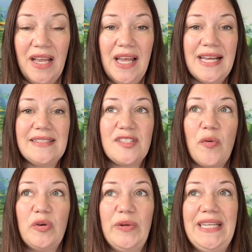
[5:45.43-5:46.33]
And so
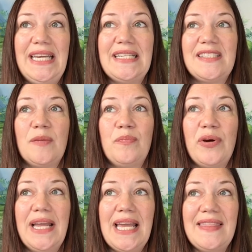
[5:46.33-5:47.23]
what we need is to
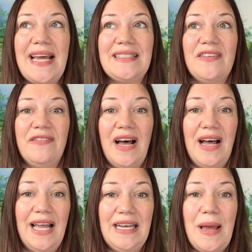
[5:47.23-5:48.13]
bring in that
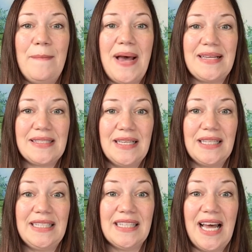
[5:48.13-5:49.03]
divine
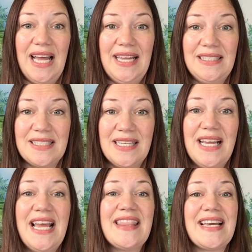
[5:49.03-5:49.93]
masculine light,
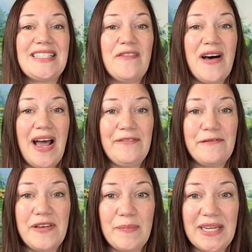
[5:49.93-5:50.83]
that divine
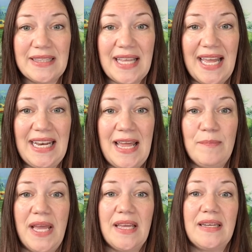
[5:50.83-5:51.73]
feminine light, and
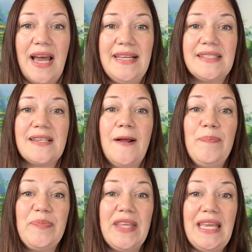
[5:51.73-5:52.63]
make a nice
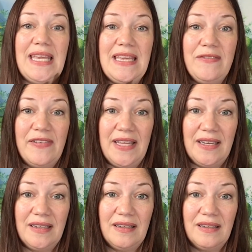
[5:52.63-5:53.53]

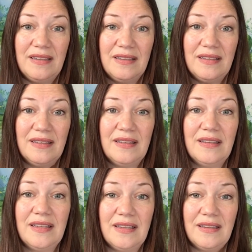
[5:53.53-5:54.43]
even
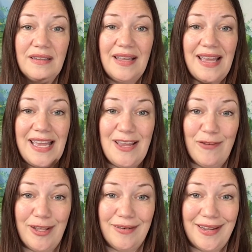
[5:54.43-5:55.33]

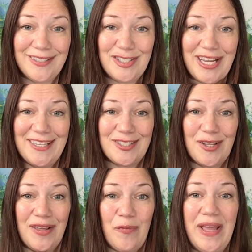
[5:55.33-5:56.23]
exchange so
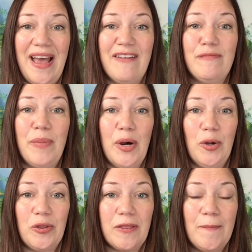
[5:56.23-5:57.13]
that we have both.